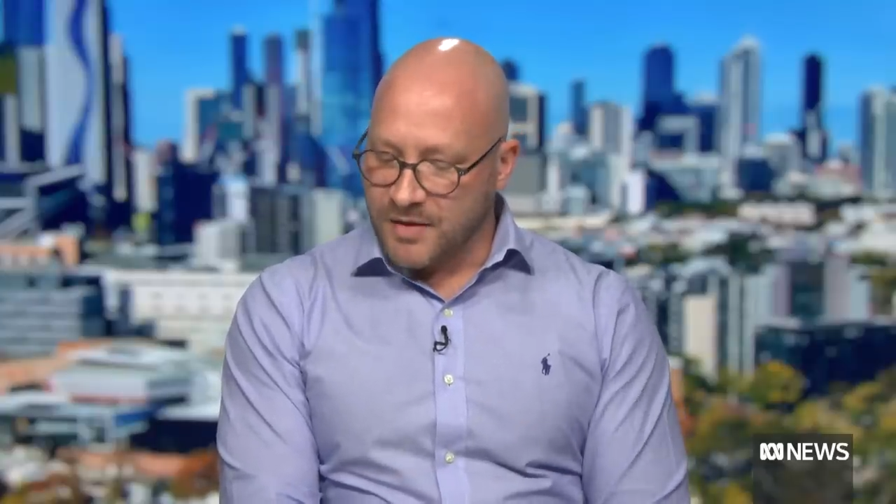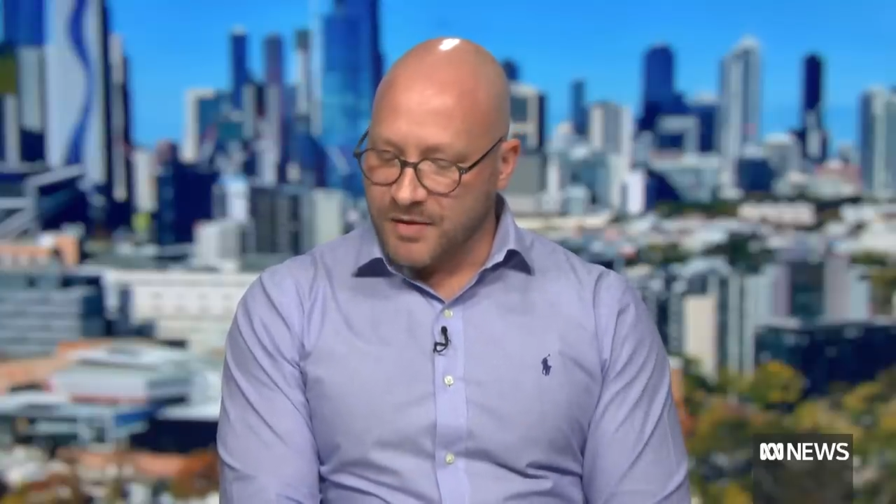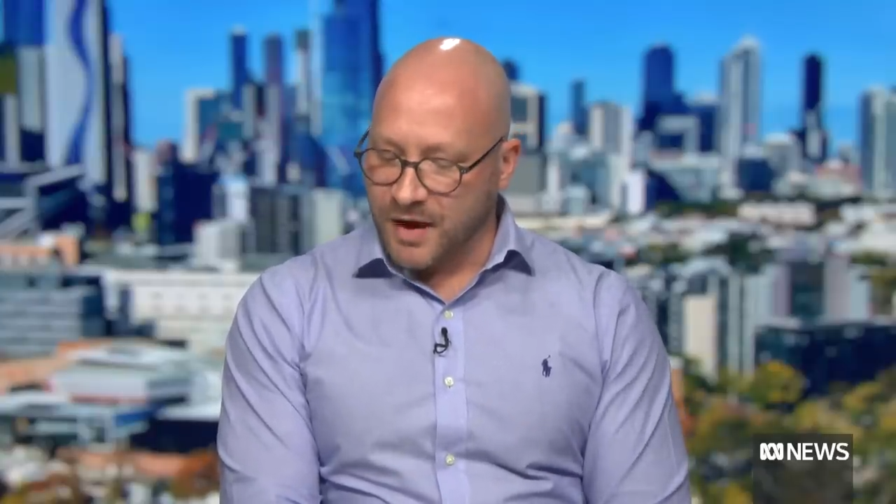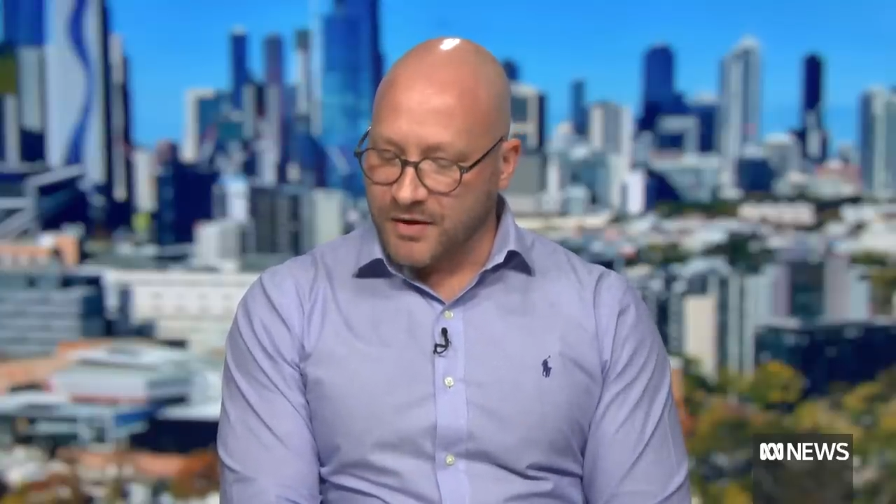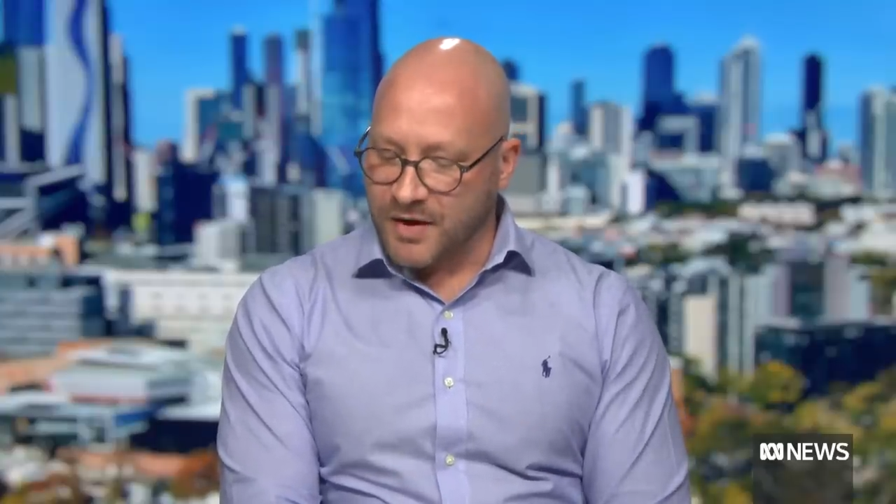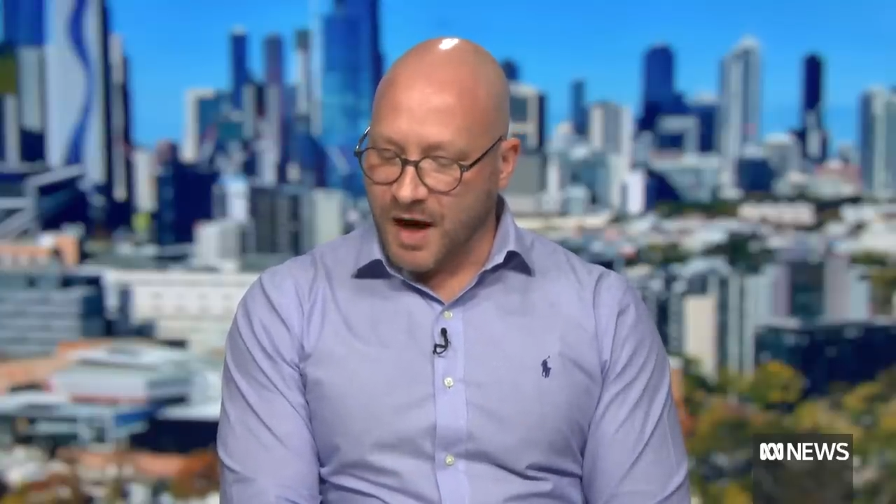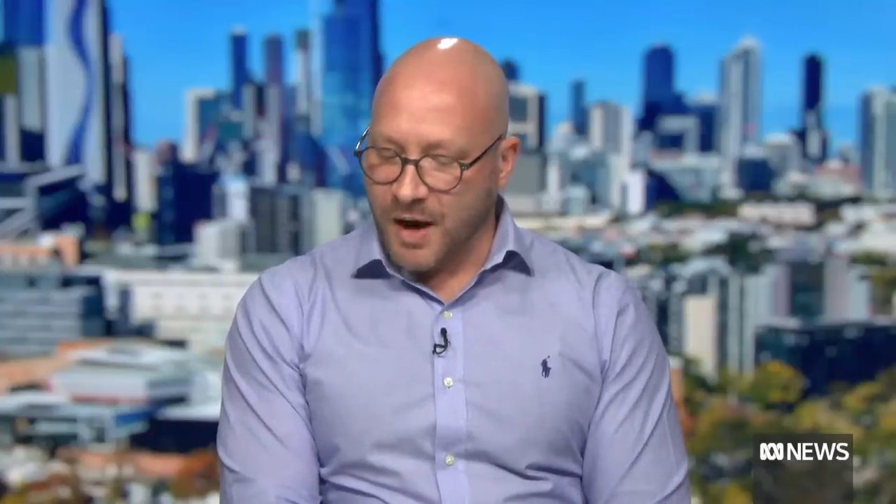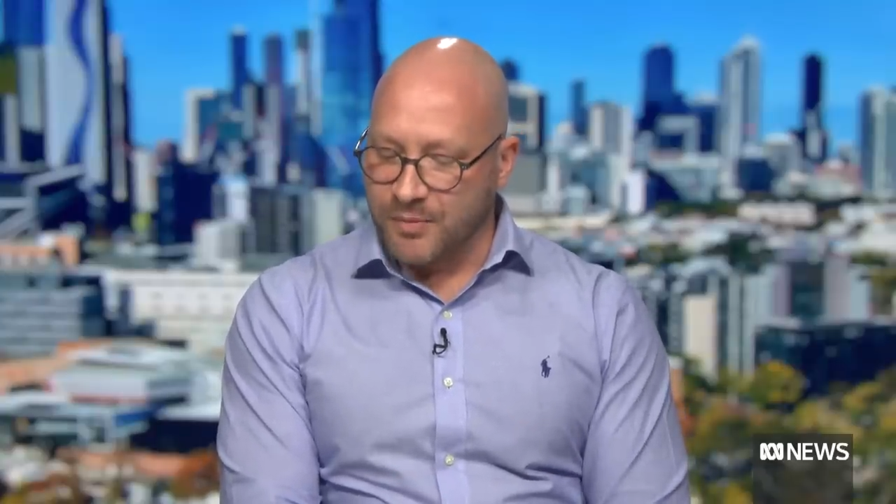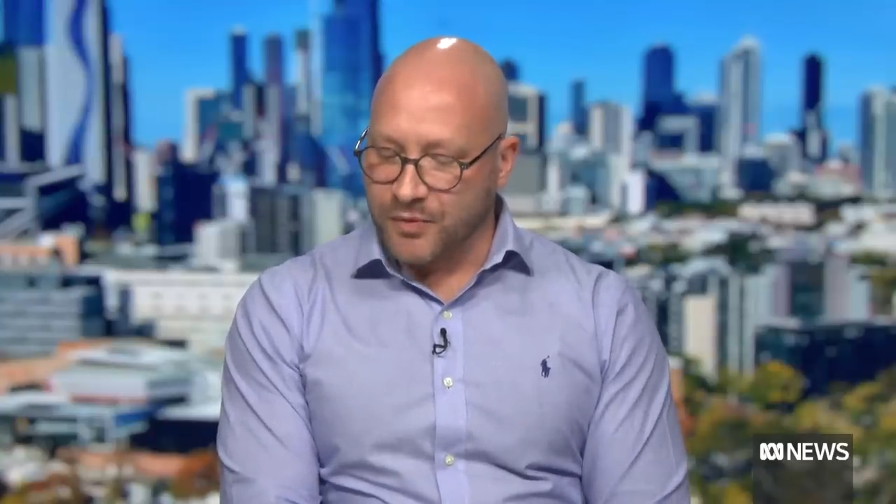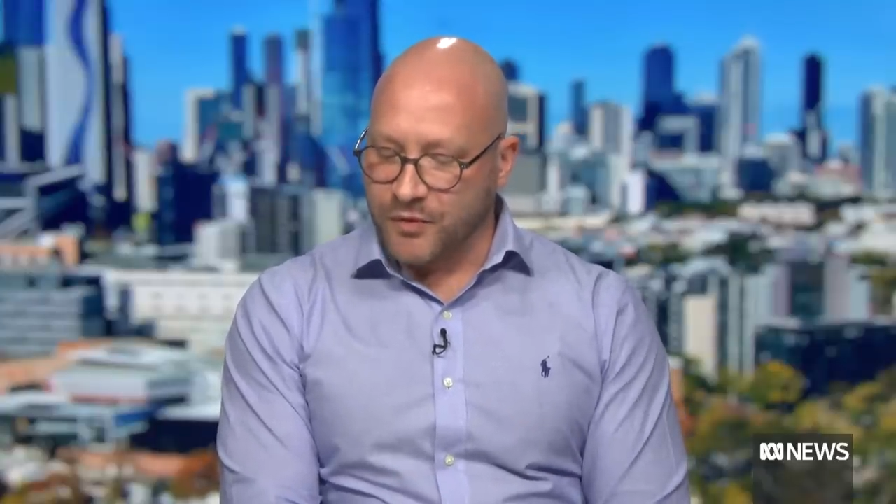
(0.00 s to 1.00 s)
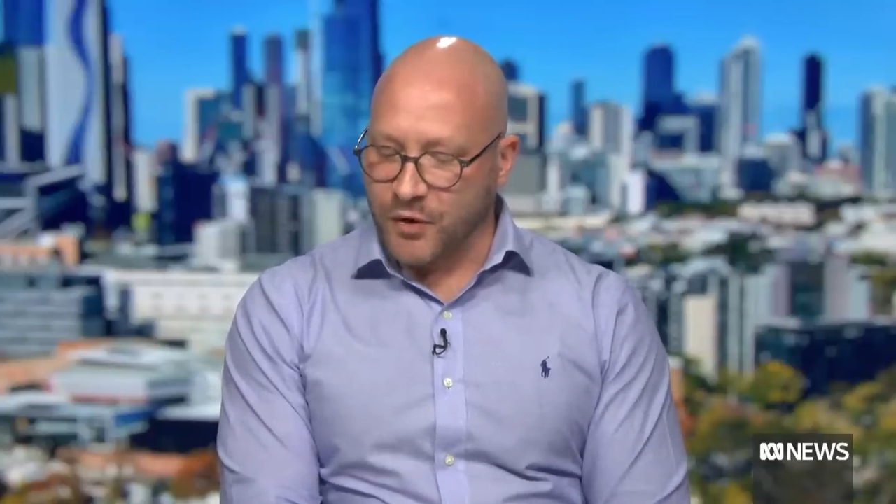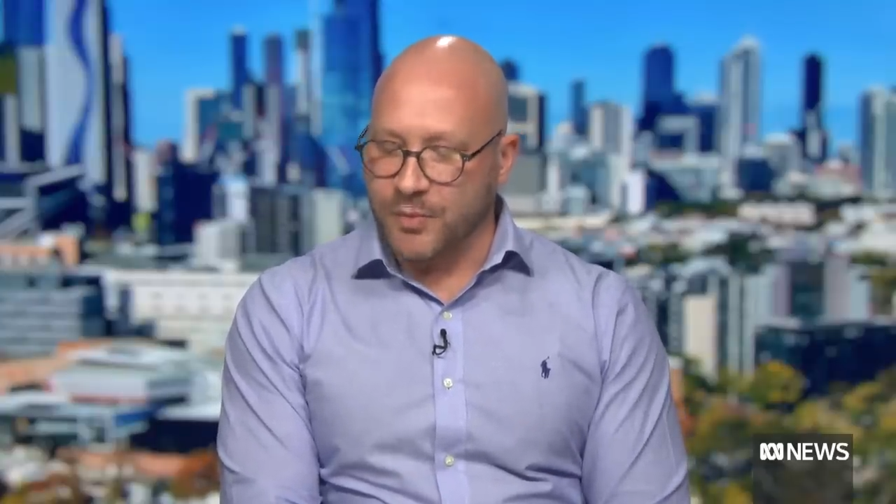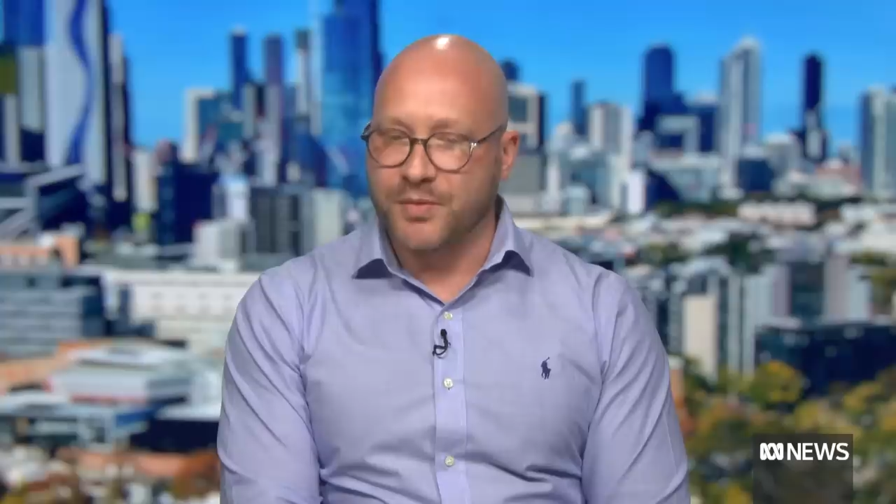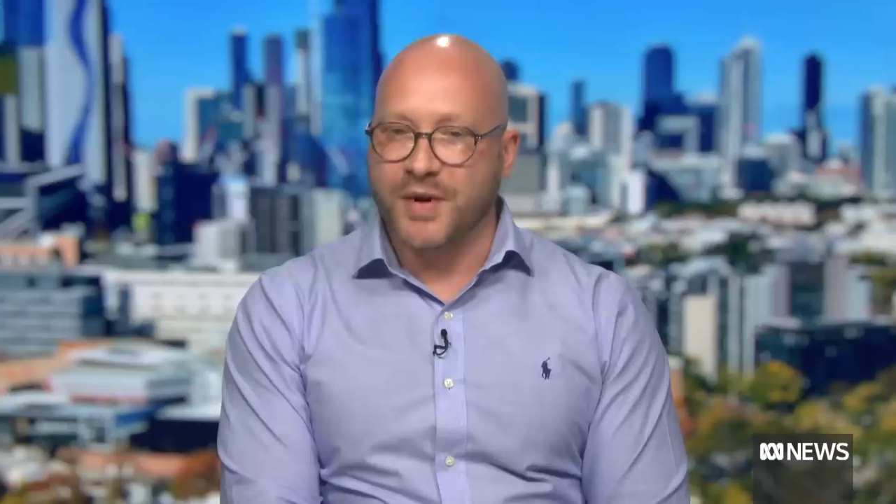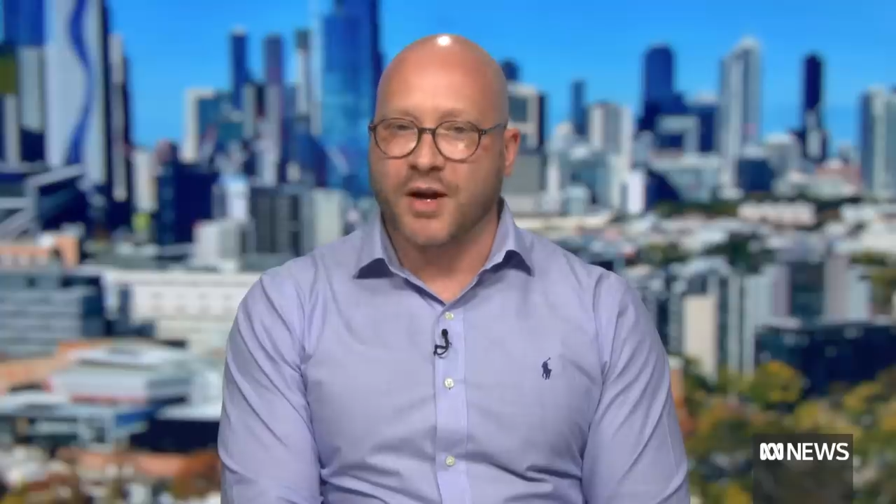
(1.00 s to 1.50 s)
that um,
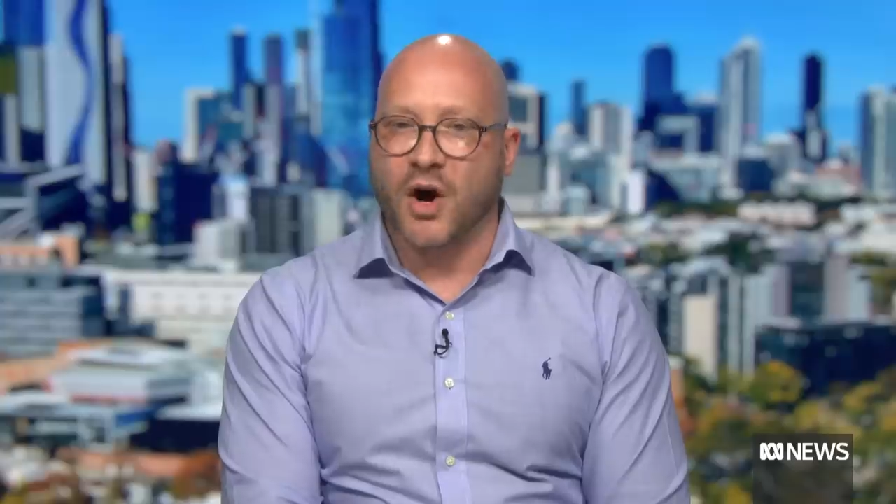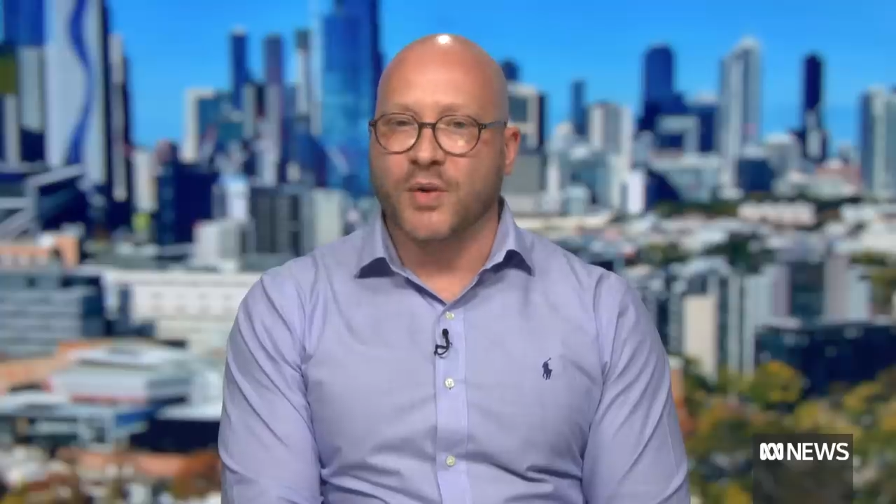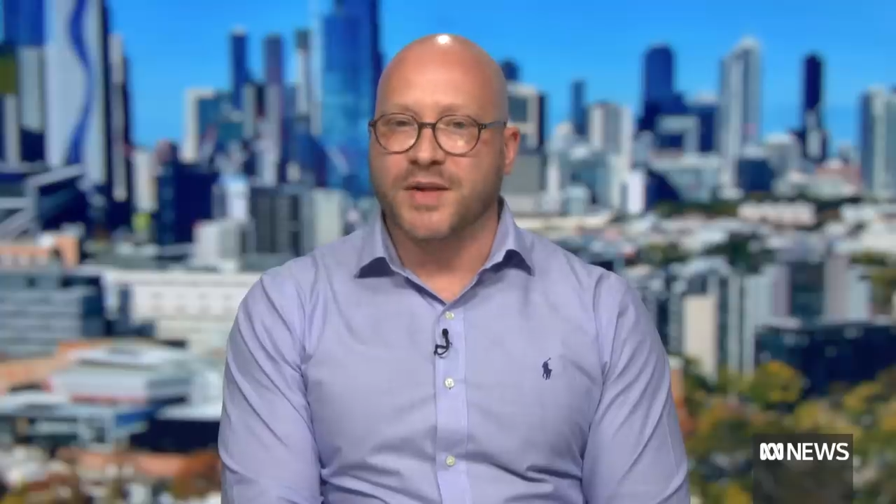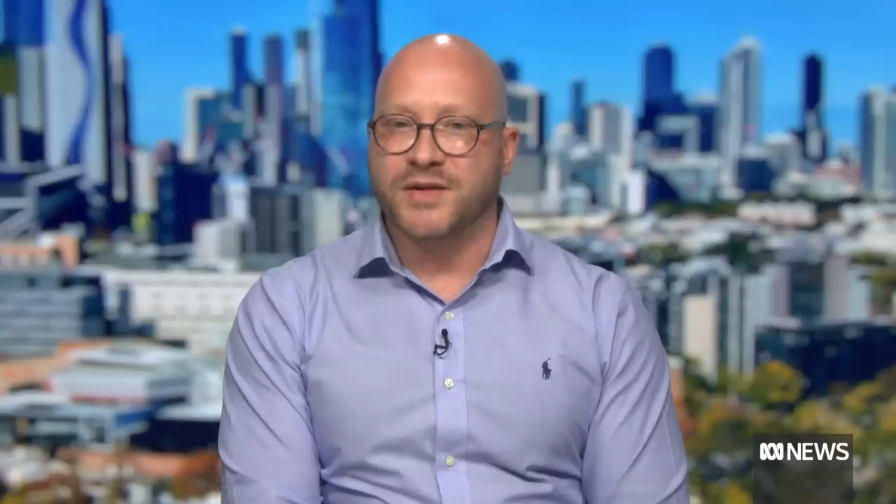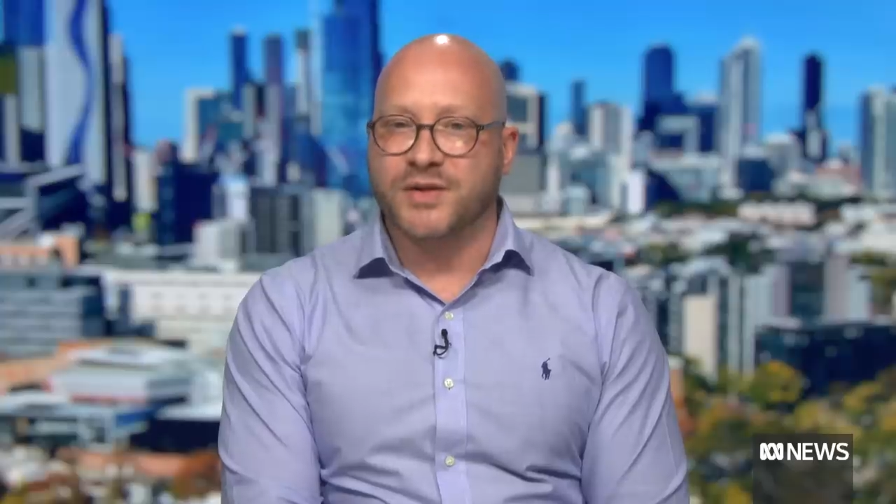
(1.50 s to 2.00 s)
from Nick Owens,